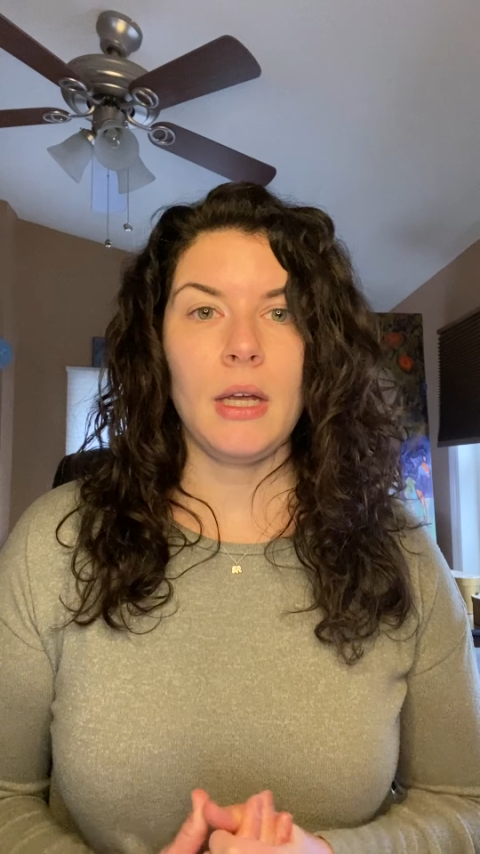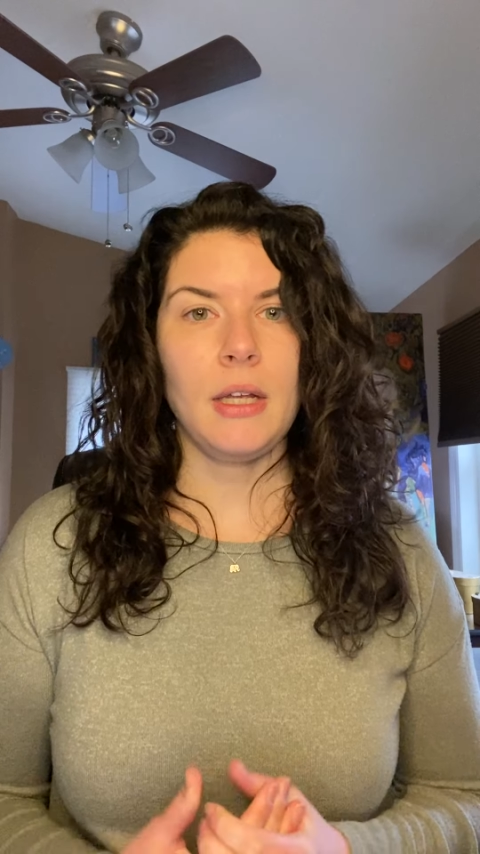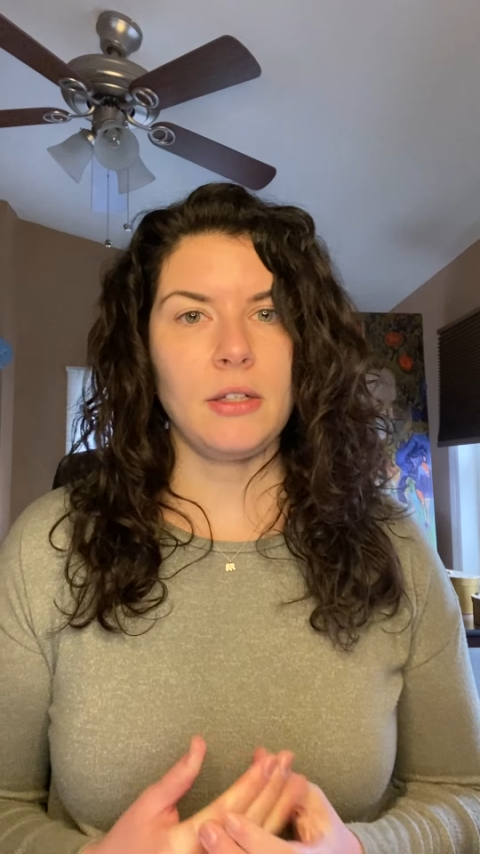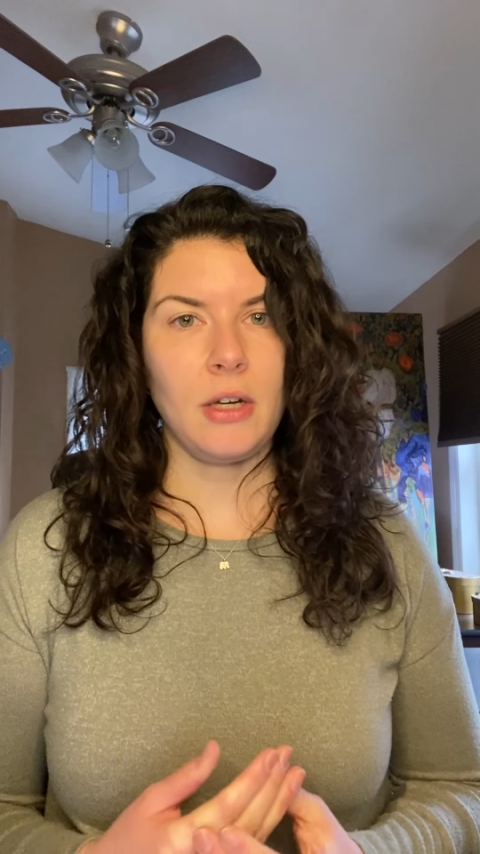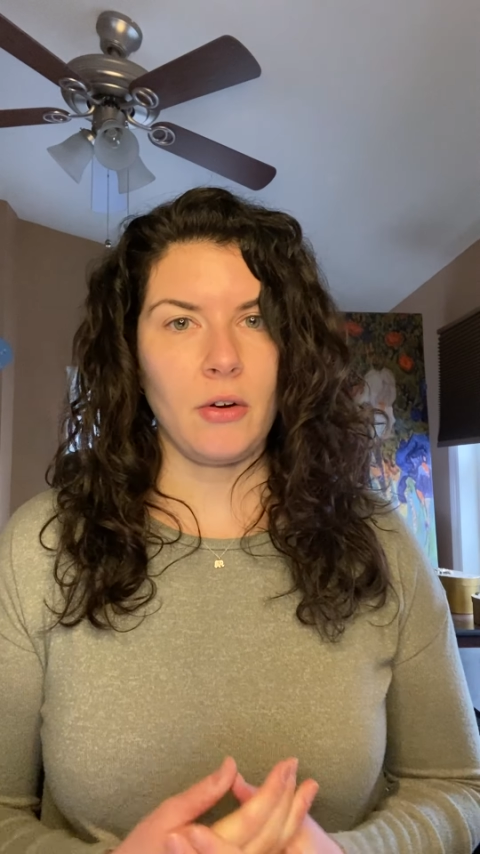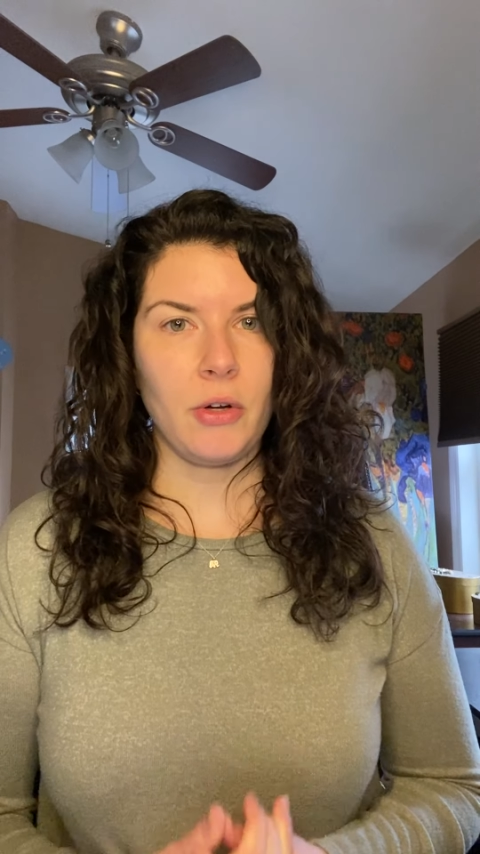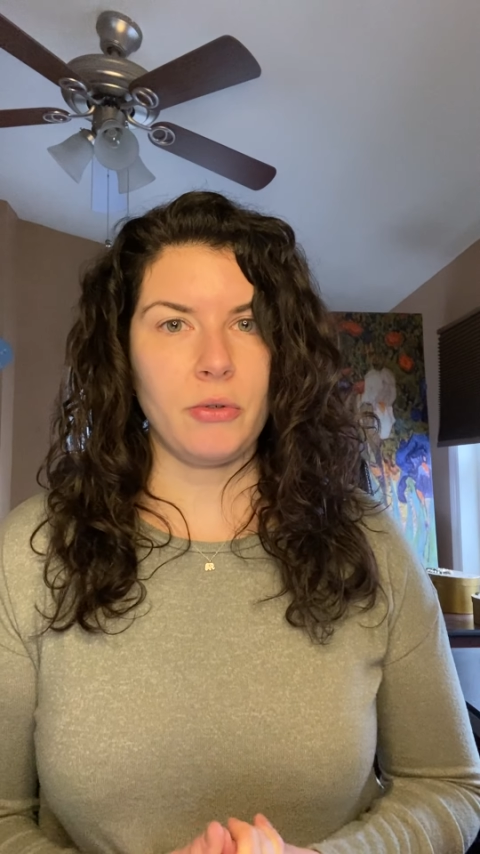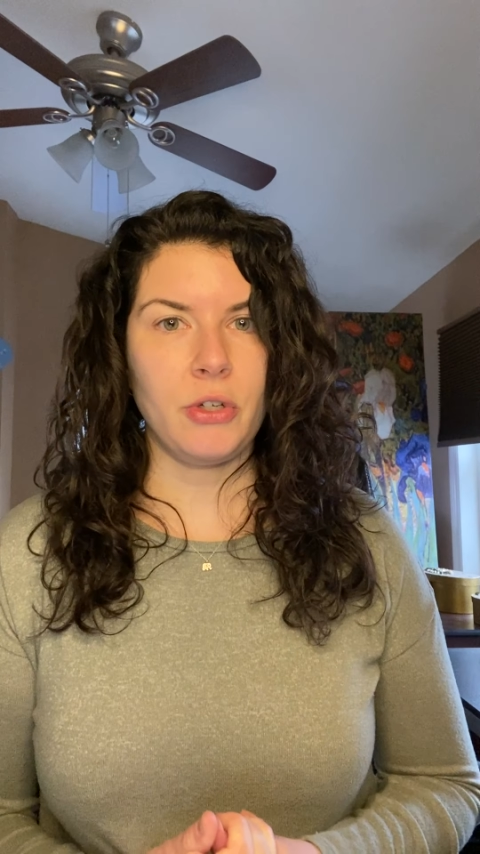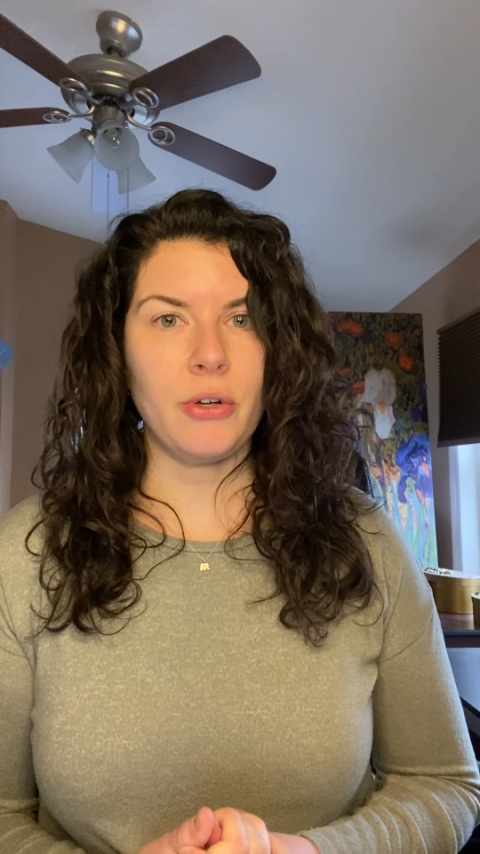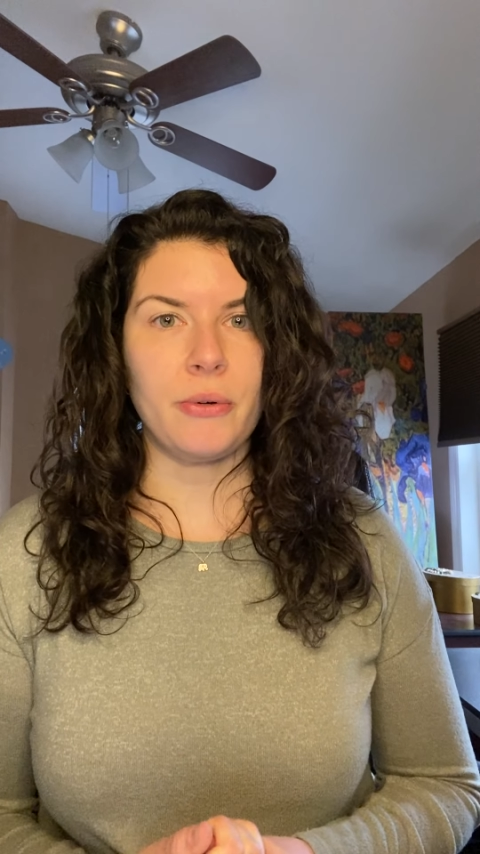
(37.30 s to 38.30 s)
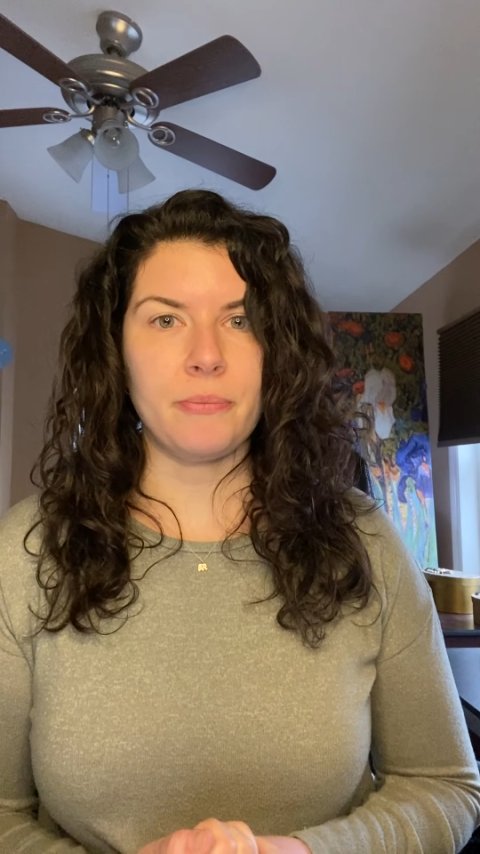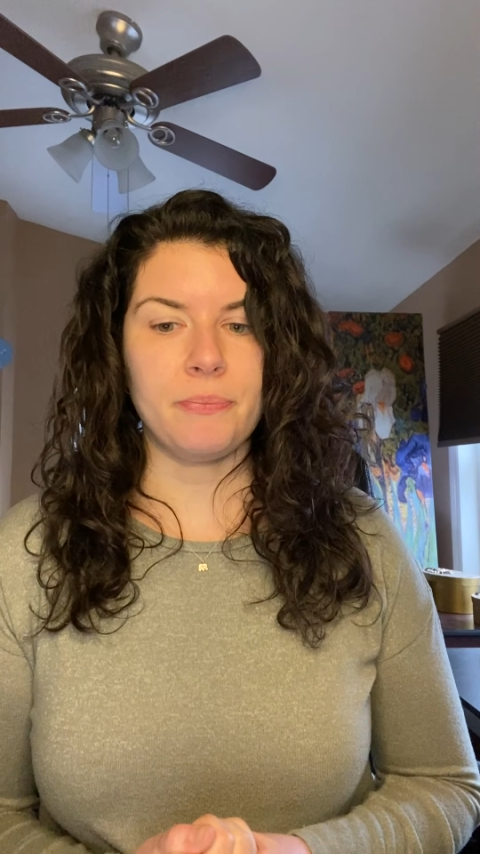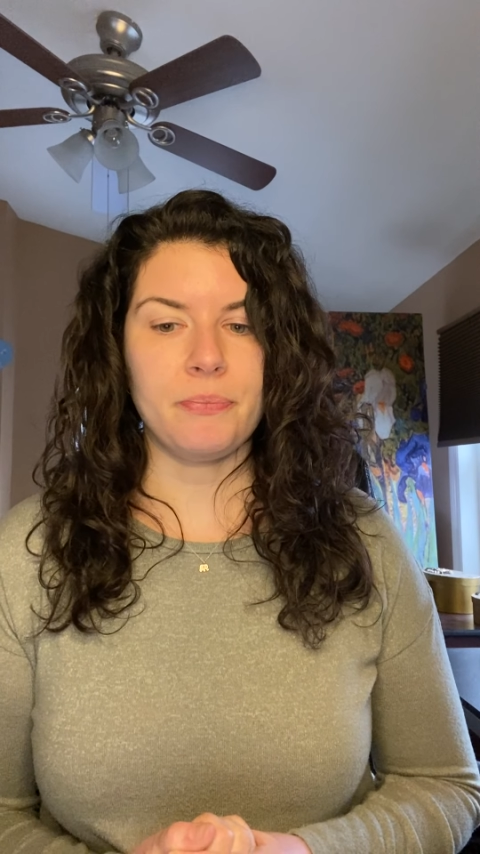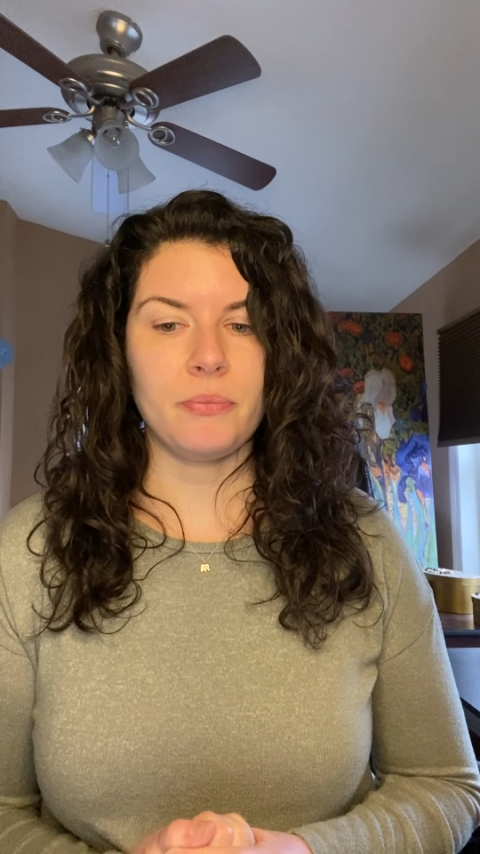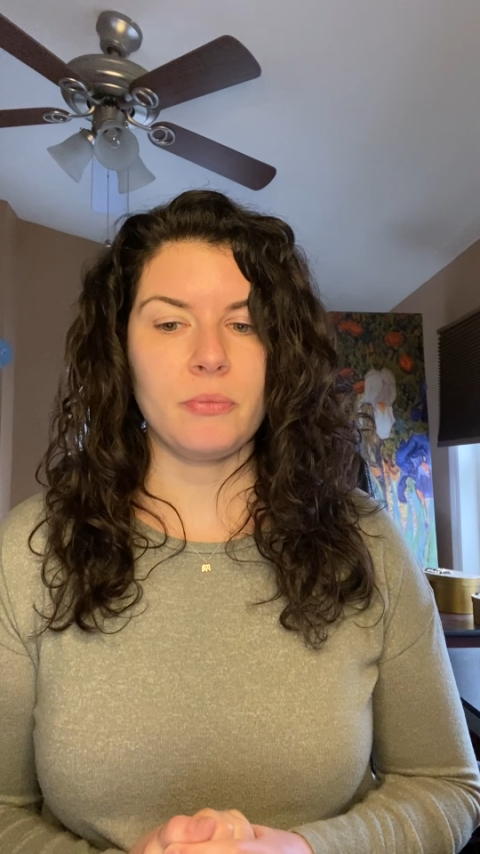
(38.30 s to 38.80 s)
In scenario two,
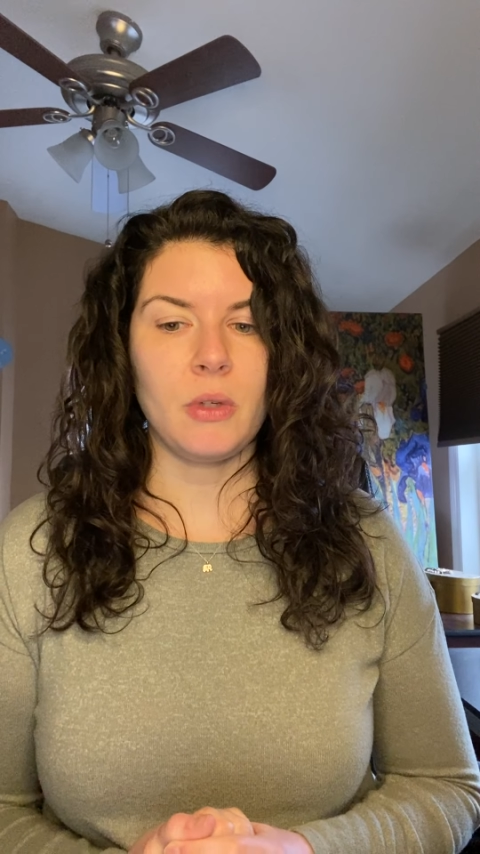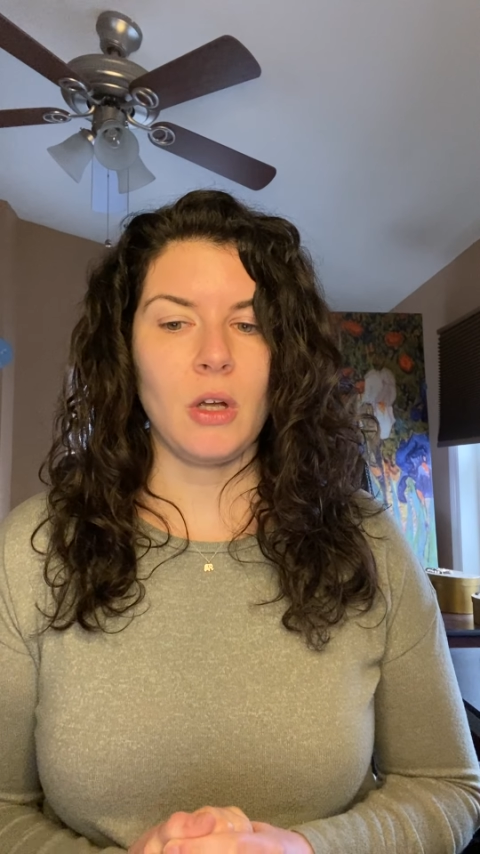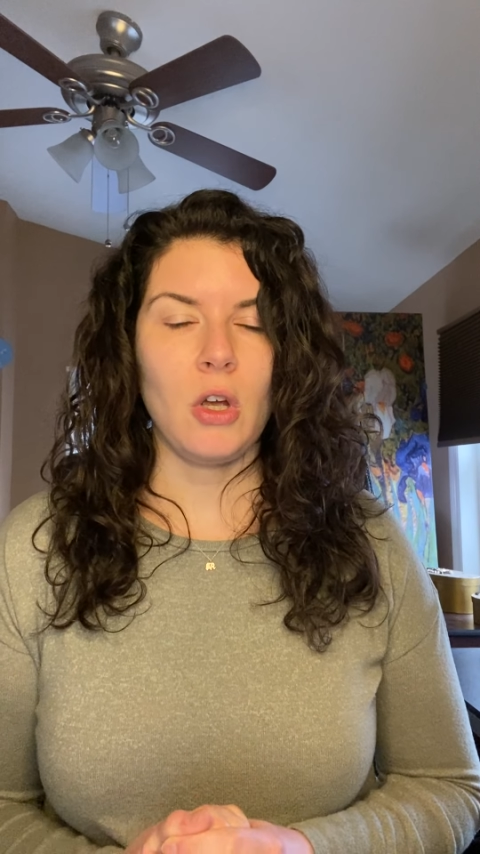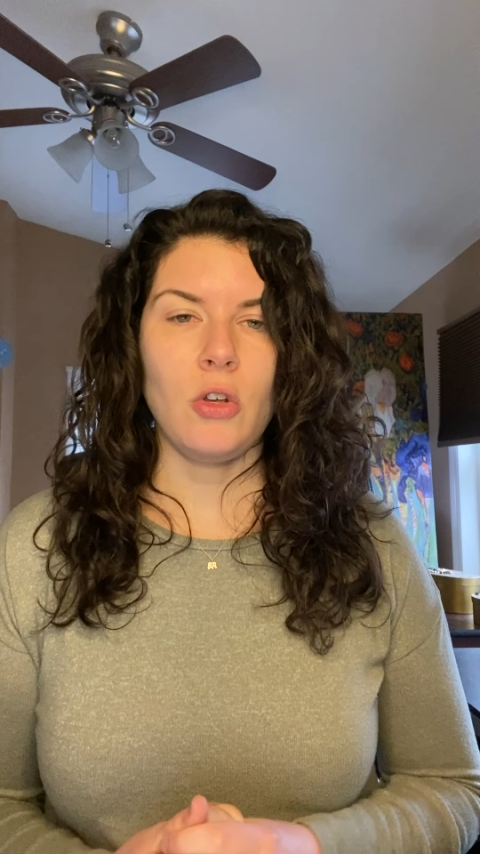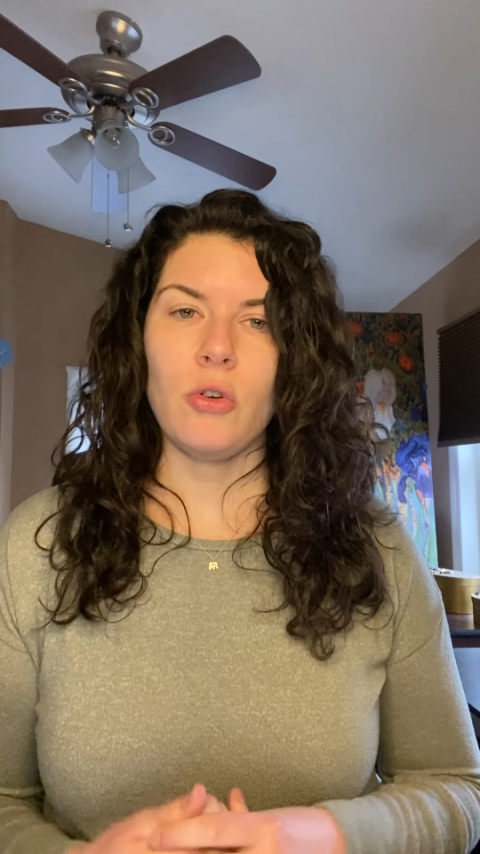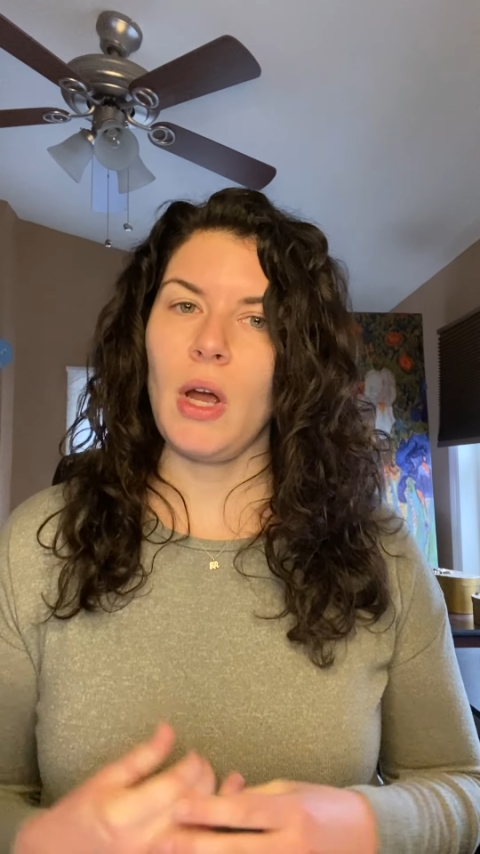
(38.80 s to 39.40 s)
you're